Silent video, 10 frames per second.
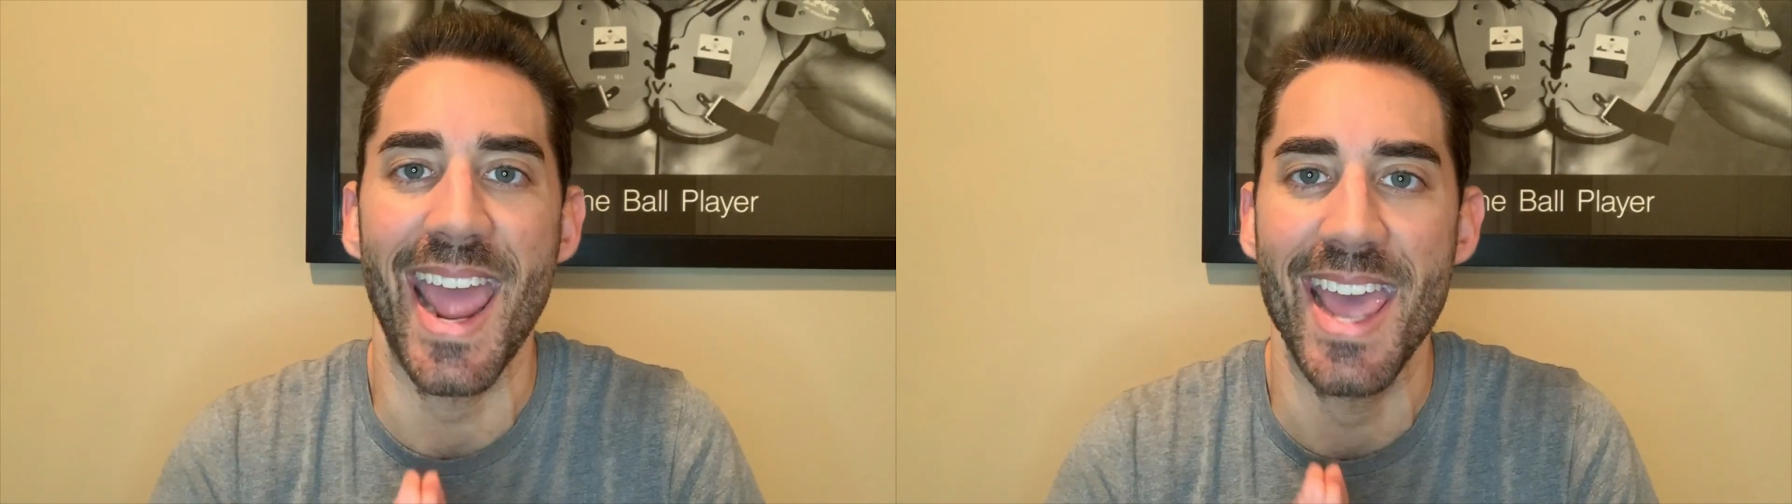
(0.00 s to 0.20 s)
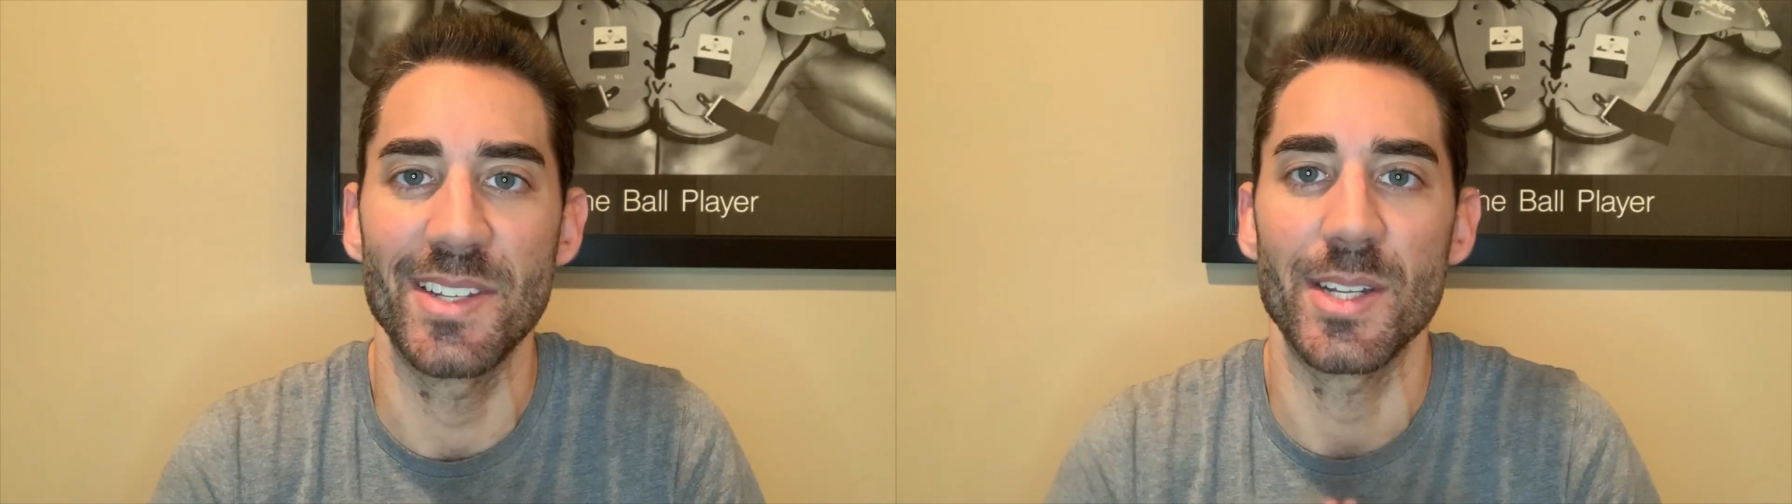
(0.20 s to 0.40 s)

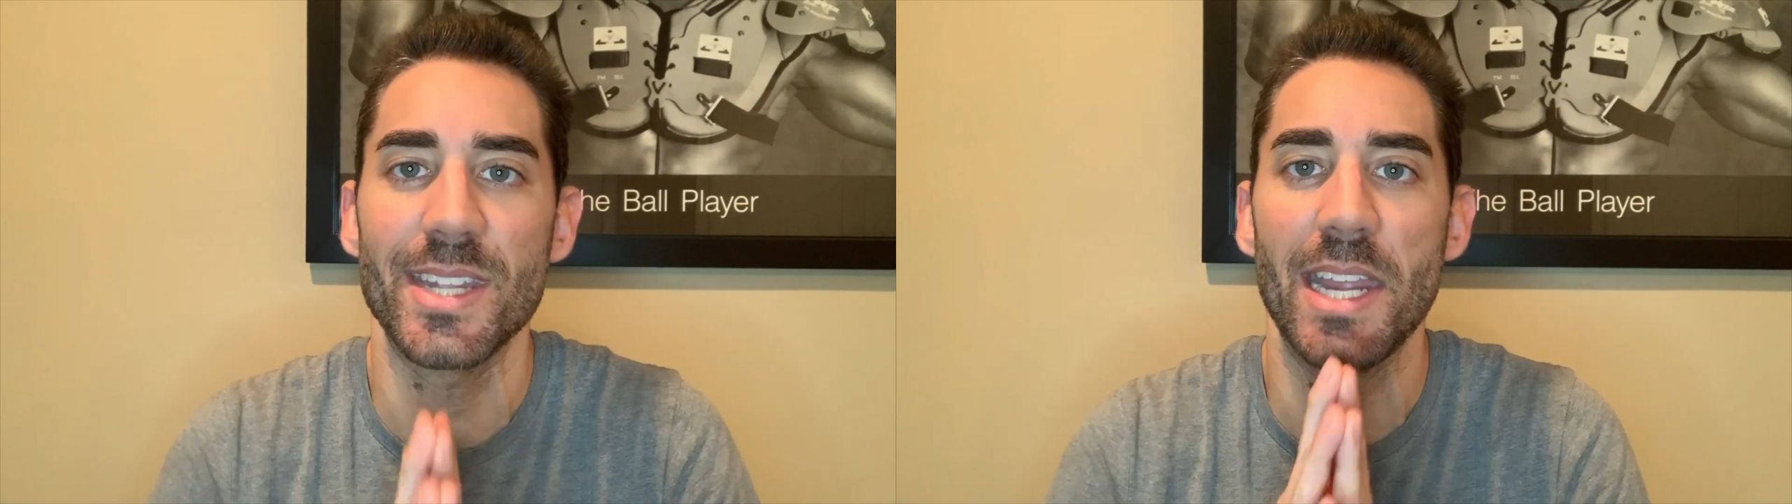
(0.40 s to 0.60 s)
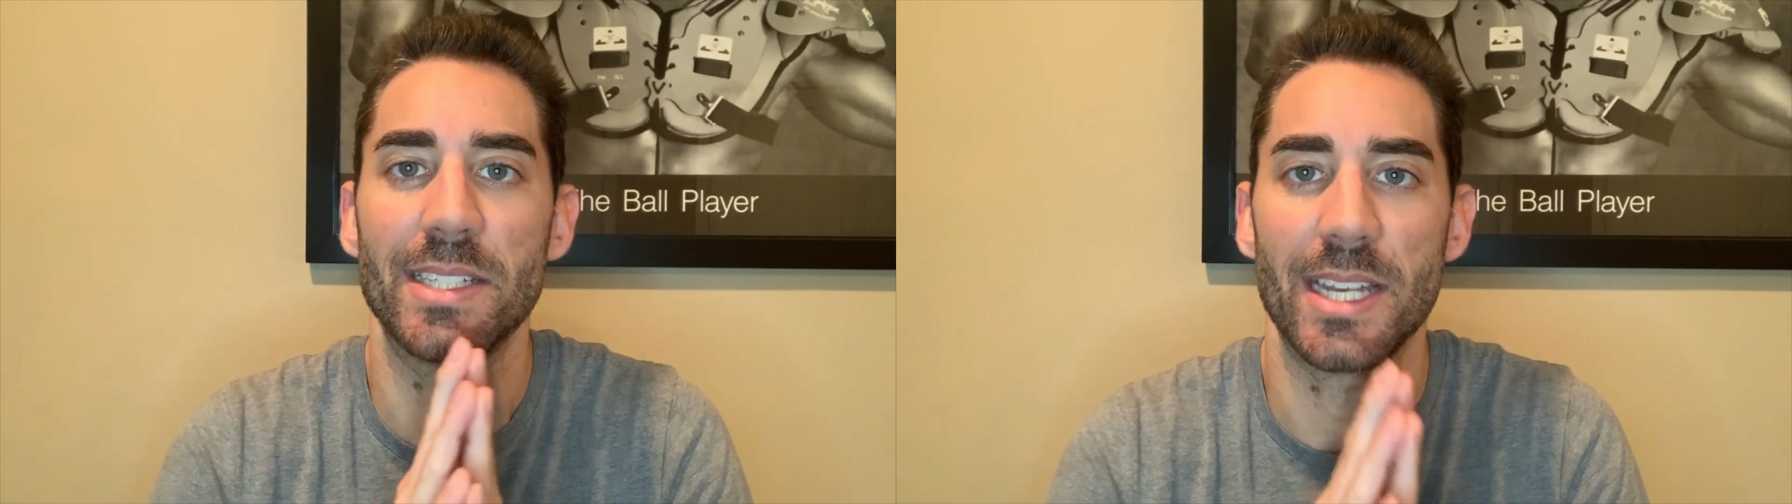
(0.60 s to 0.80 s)

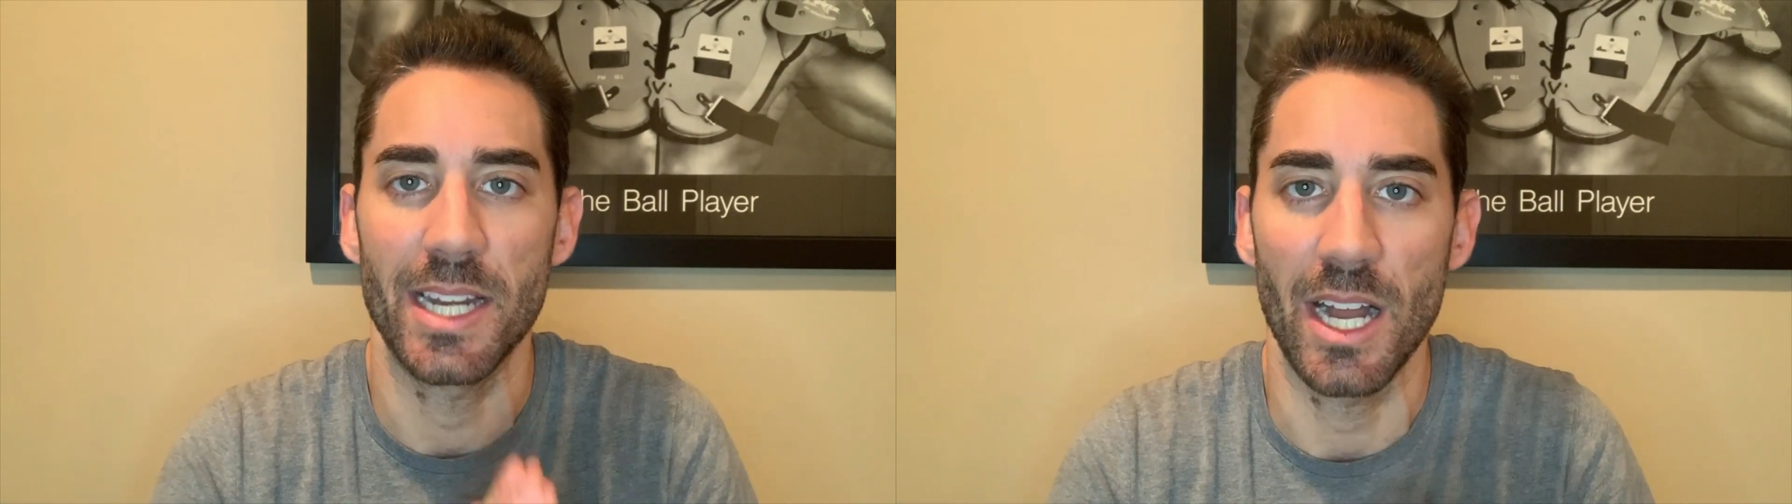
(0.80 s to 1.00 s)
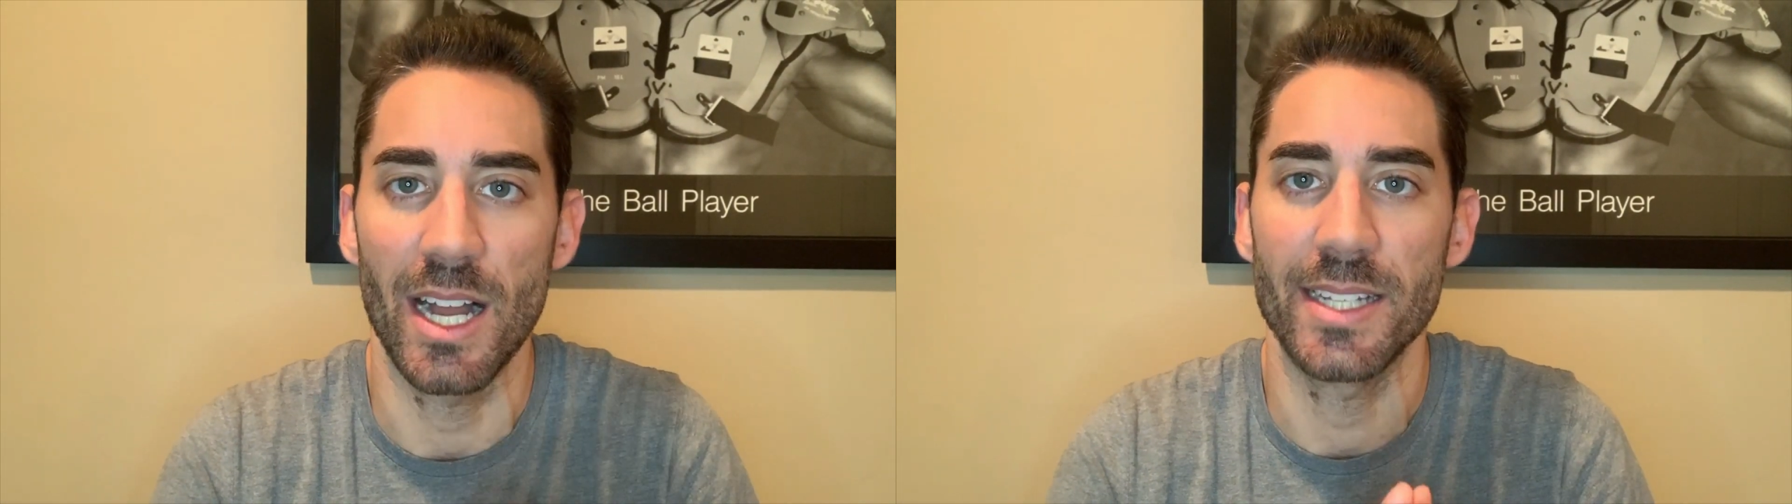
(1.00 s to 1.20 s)
hesitate to
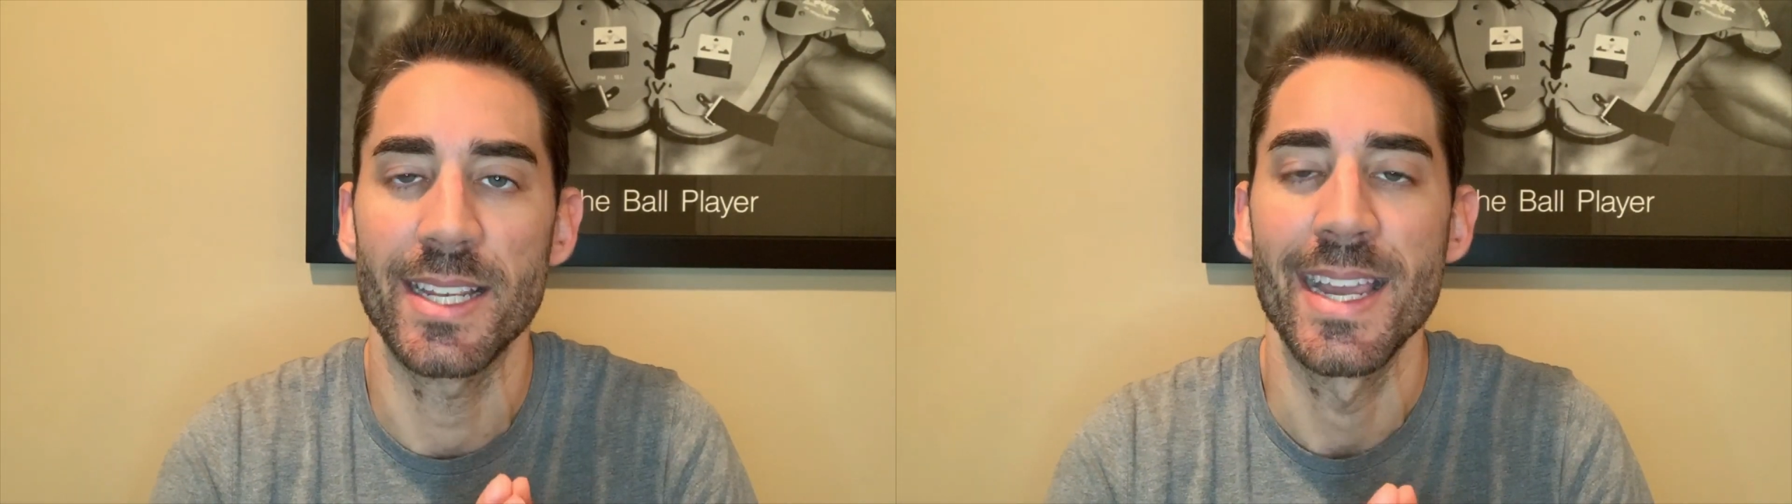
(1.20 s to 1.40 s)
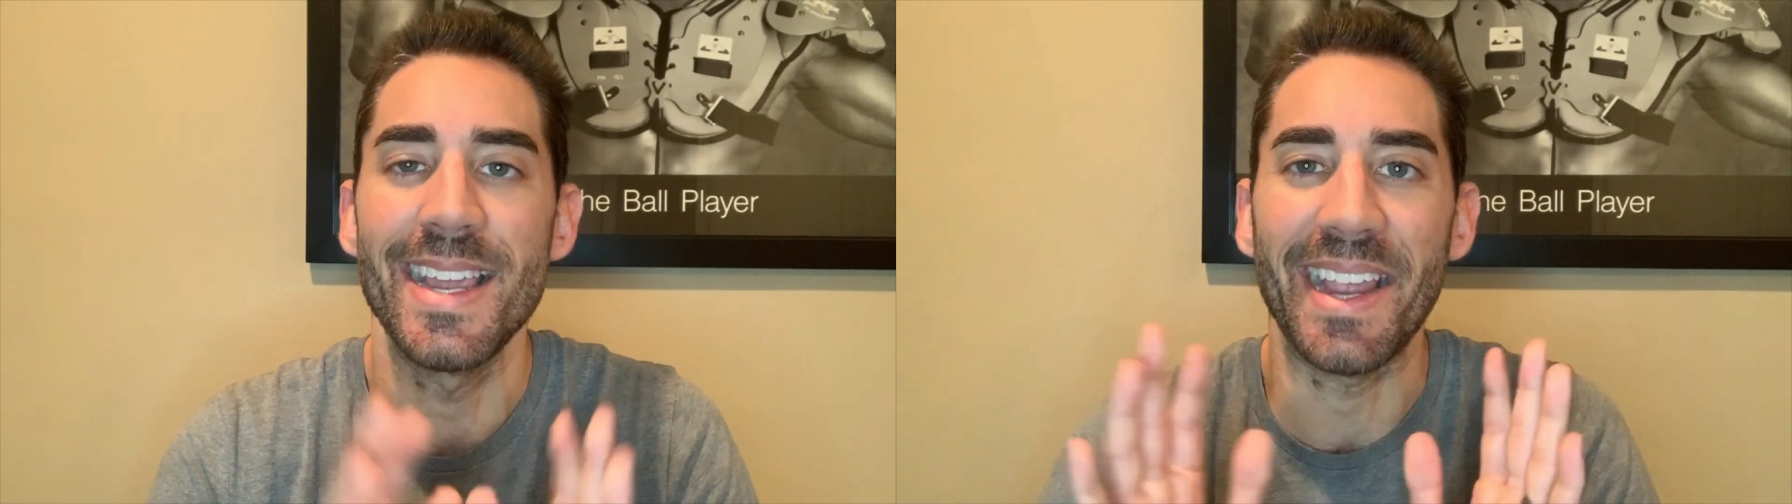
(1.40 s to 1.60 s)
cut